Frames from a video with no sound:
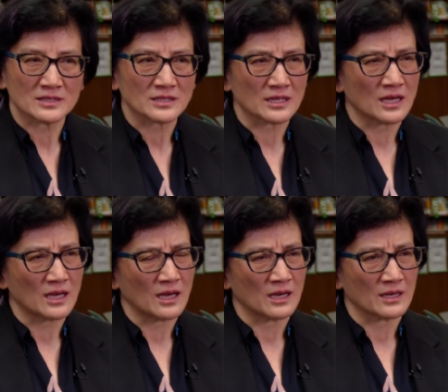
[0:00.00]
They say,
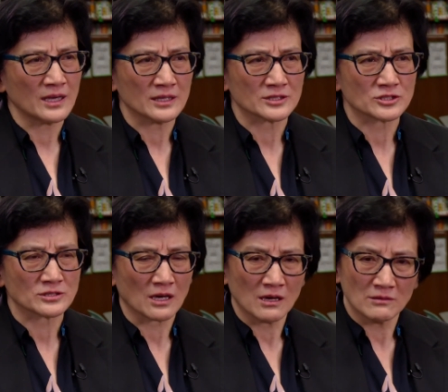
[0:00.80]
uh, English.
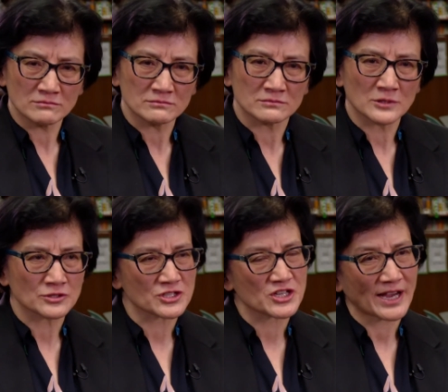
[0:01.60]
Say, hmm, that
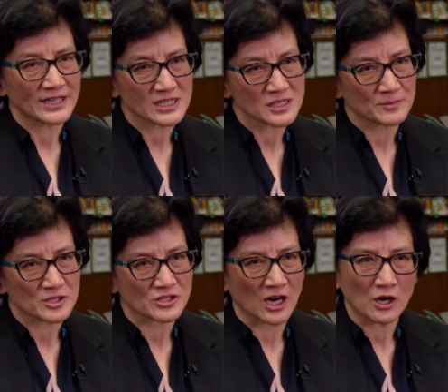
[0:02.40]
was a Chinese immersion.